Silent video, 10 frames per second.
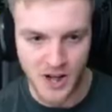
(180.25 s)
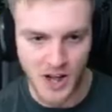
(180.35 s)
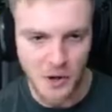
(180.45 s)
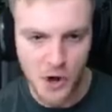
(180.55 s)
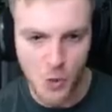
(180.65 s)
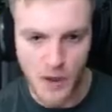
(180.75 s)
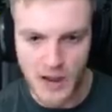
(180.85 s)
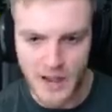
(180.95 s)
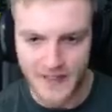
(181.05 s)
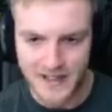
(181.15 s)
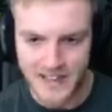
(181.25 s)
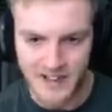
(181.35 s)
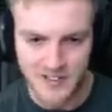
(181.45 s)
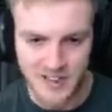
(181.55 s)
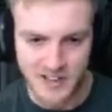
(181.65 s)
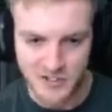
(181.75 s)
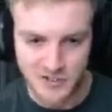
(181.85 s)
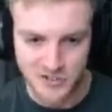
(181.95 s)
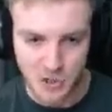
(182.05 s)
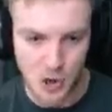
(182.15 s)
I don't know where that K P S has
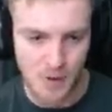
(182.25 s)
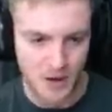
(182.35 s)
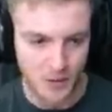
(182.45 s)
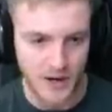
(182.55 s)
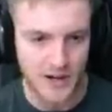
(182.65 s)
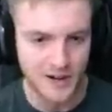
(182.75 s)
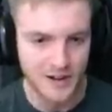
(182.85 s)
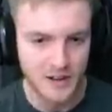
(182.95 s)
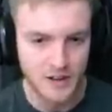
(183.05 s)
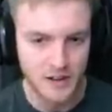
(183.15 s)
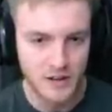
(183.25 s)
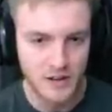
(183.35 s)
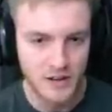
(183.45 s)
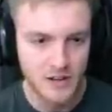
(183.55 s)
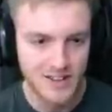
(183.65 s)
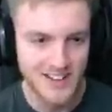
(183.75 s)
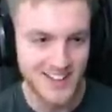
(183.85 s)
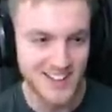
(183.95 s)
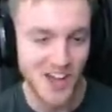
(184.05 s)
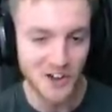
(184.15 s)
just gone, by the way.
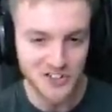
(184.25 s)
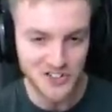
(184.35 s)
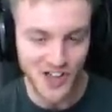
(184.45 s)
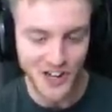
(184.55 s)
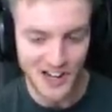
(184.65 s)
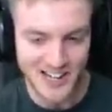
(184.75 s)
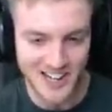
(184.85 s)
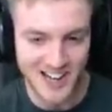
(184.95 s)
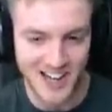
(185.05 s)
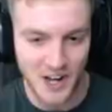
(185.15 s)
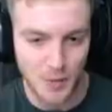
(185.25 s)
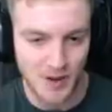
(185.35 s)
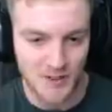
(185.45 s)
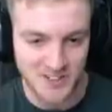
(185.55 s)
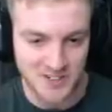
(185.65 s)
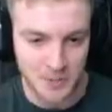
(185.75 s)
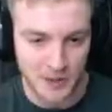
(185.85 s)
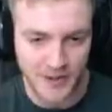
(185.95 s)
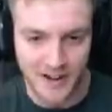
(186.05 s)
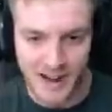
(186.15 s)
Yo, she's done like a, a little bit of a disappearing